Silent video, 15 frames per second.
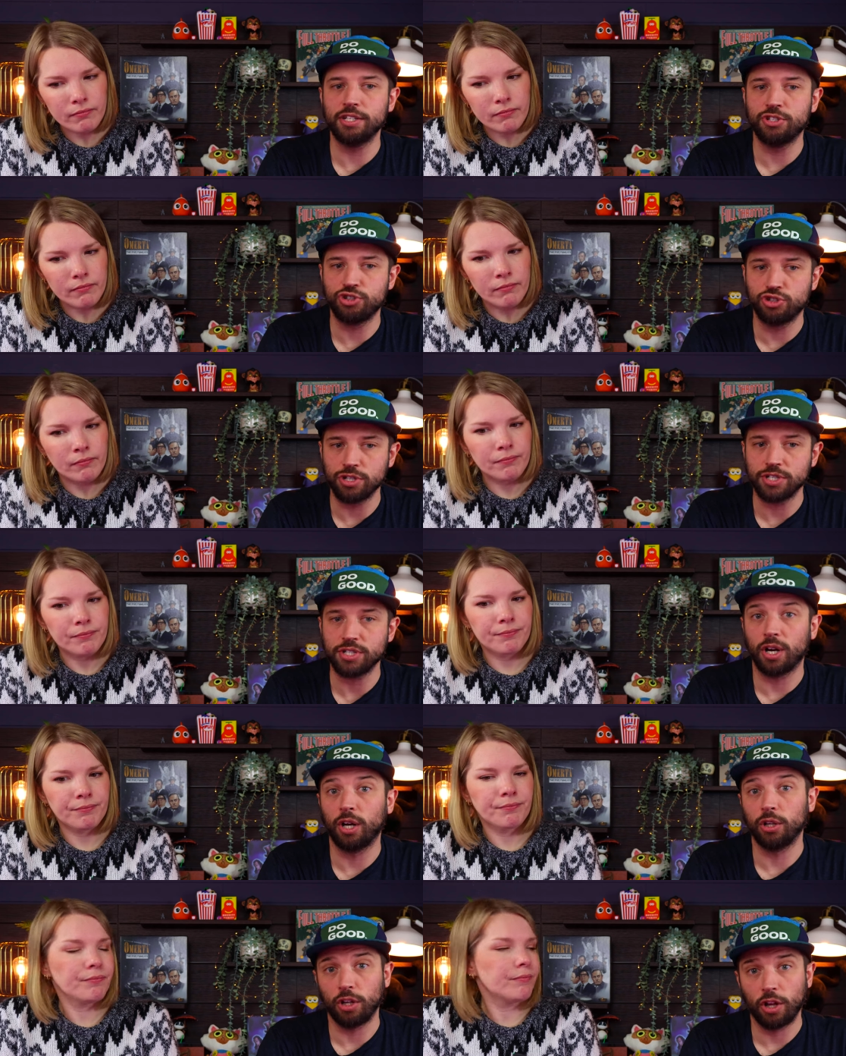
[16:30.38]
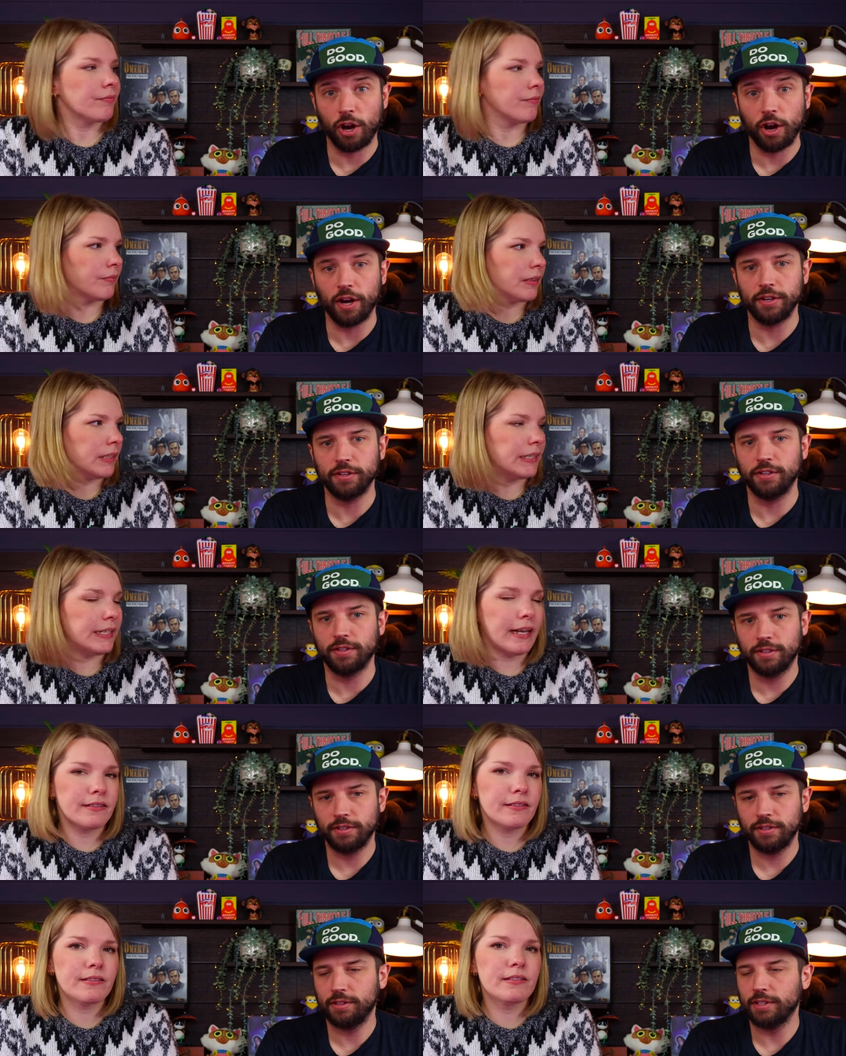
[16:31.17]
Speaker 1: It's just a lot.
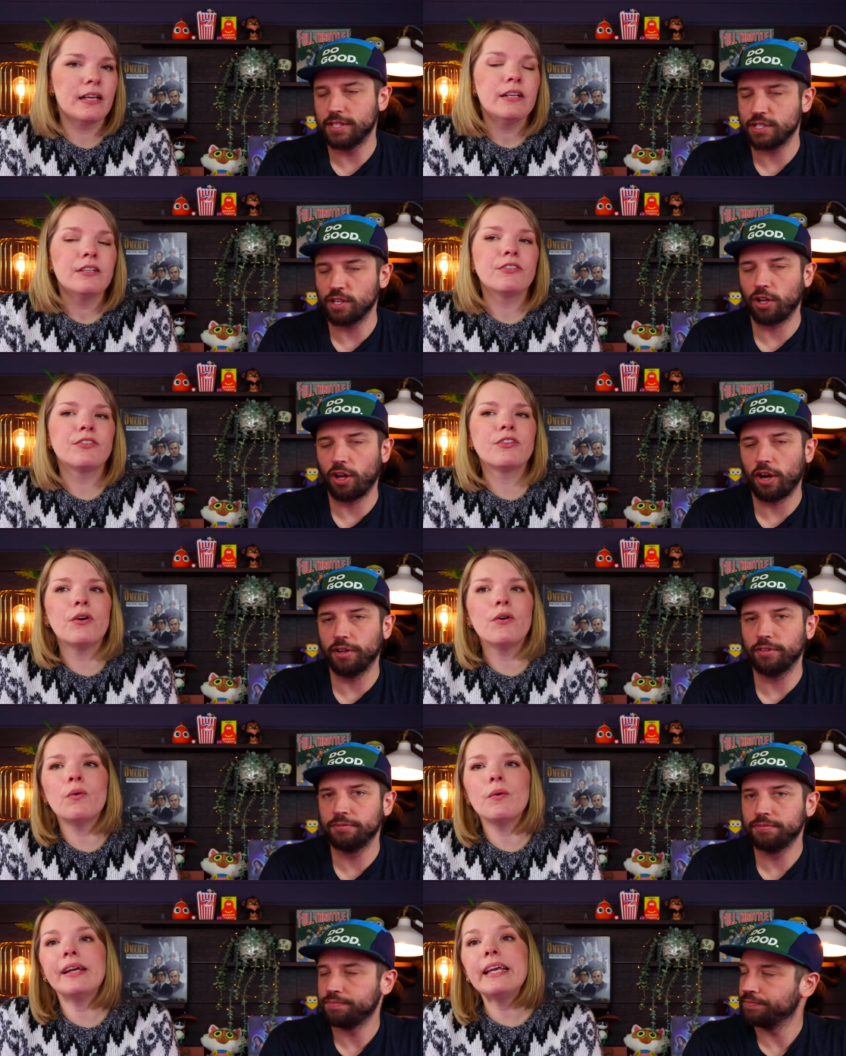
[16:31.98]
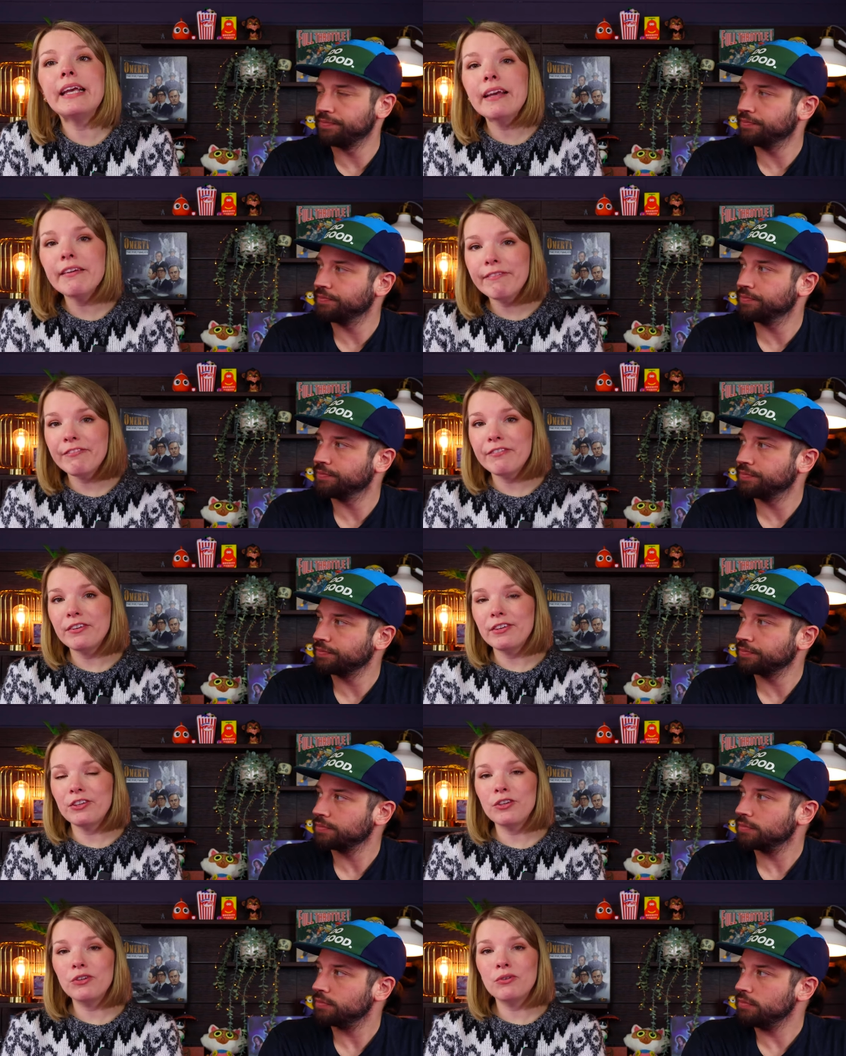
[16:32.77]
Speaker 2: Yes. It's a lot. So if
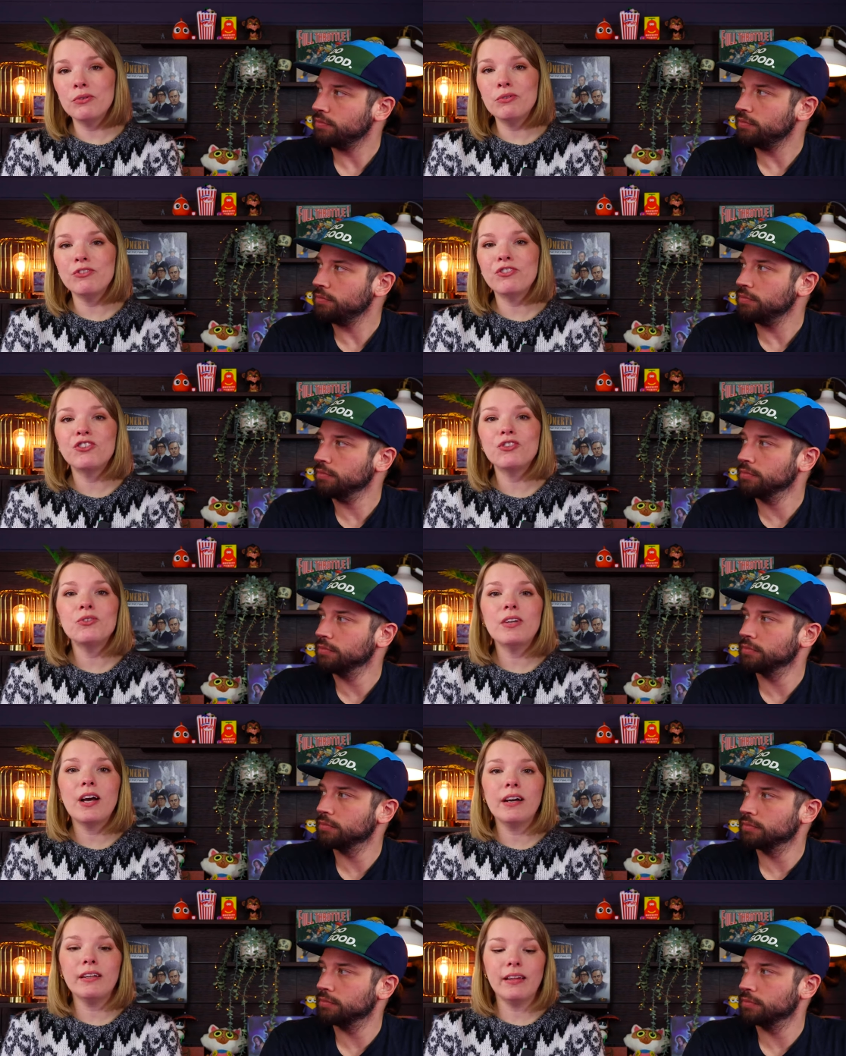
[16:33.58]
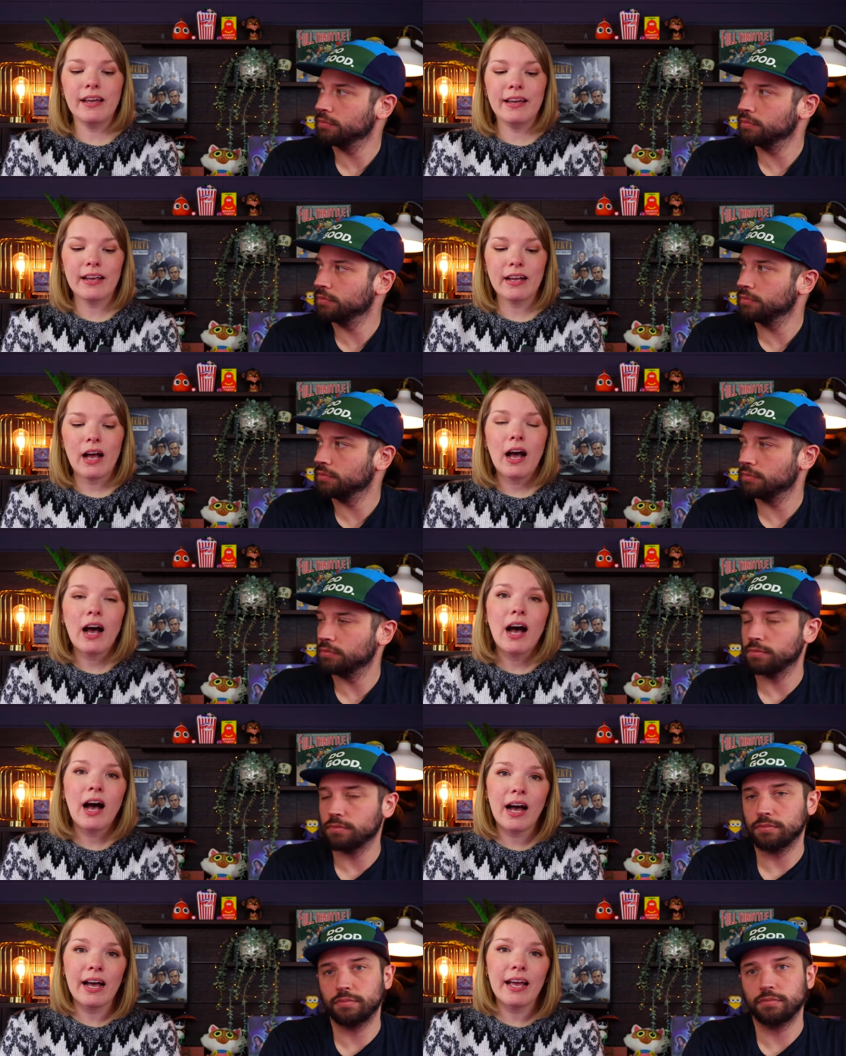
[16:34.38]
you do not like
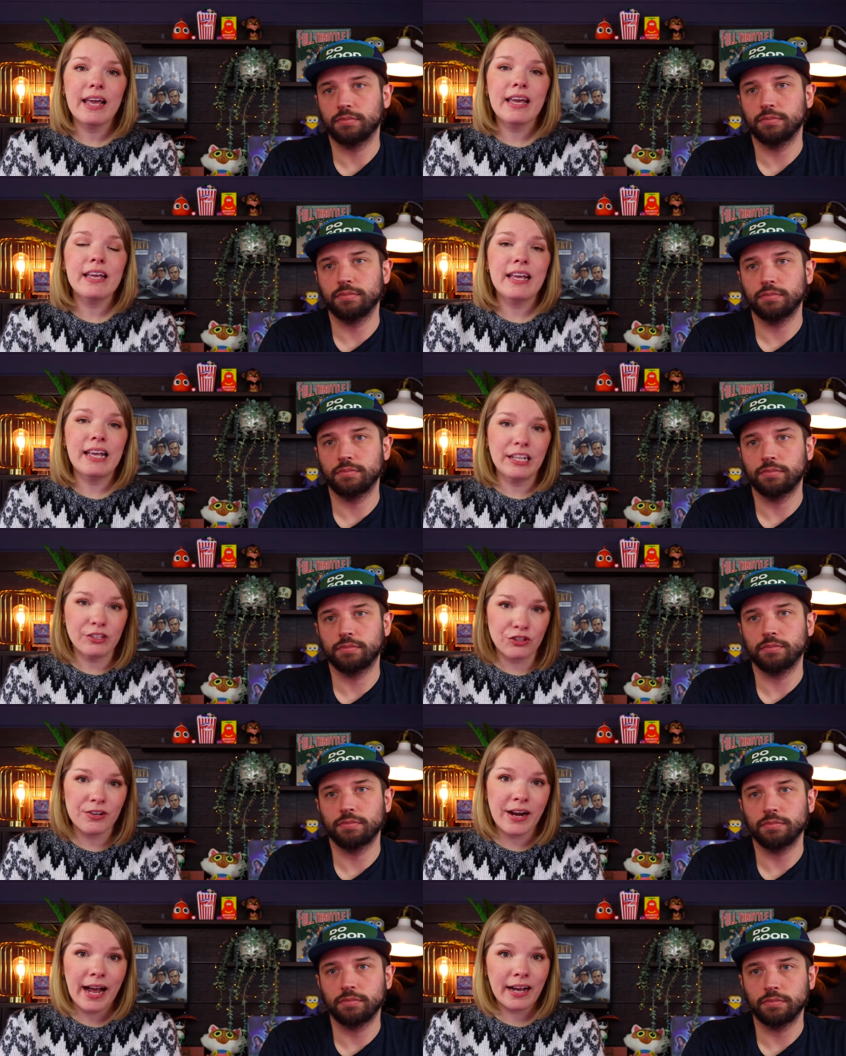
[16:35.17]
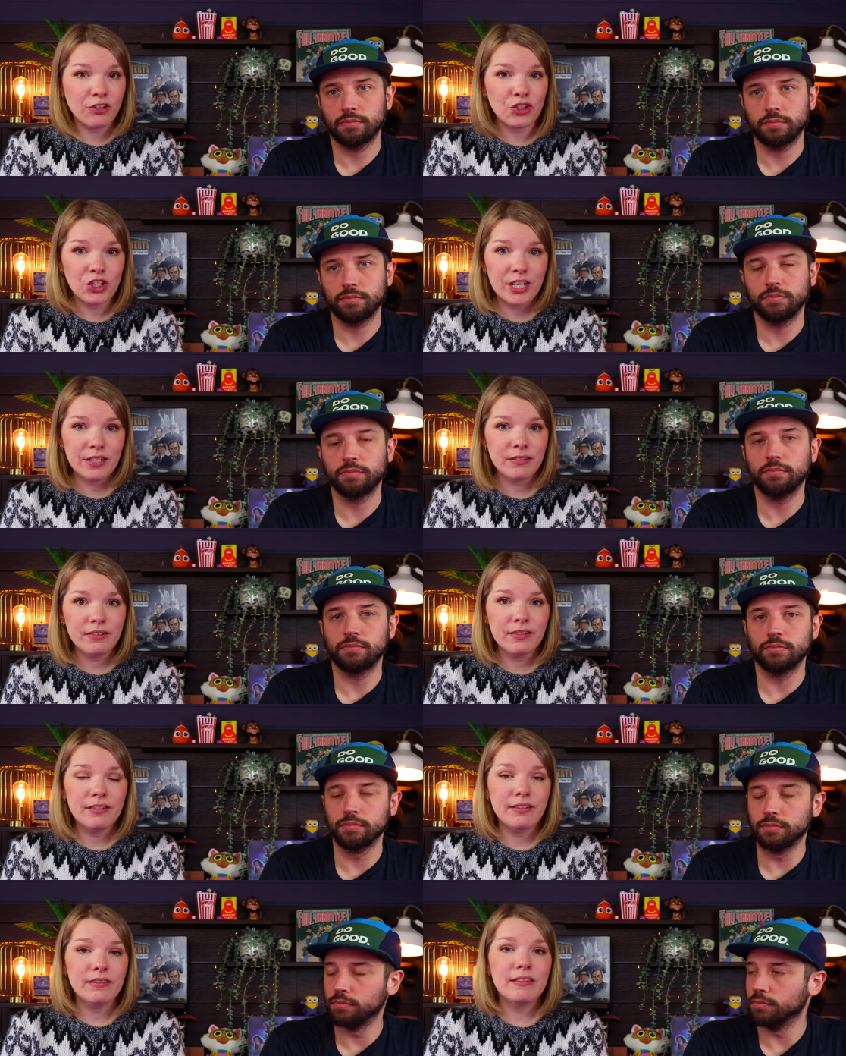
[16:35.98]
high interaction,
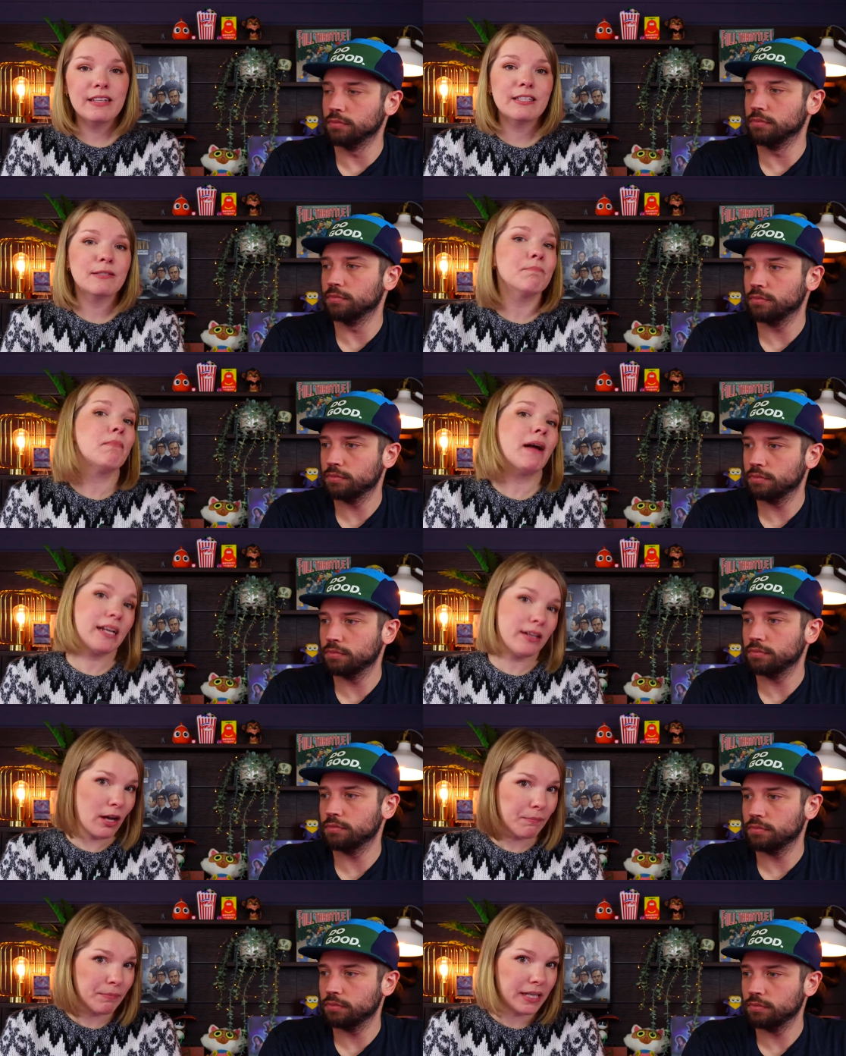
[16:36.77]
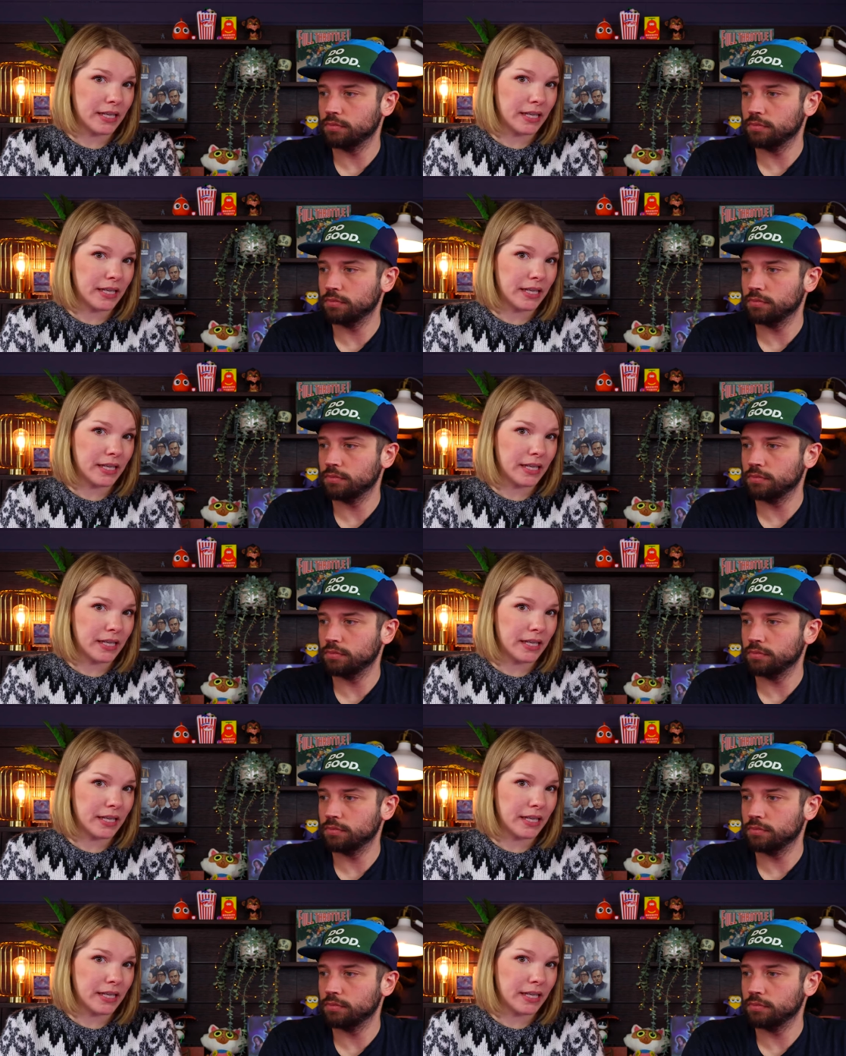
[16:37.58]
mm-hmm. this might not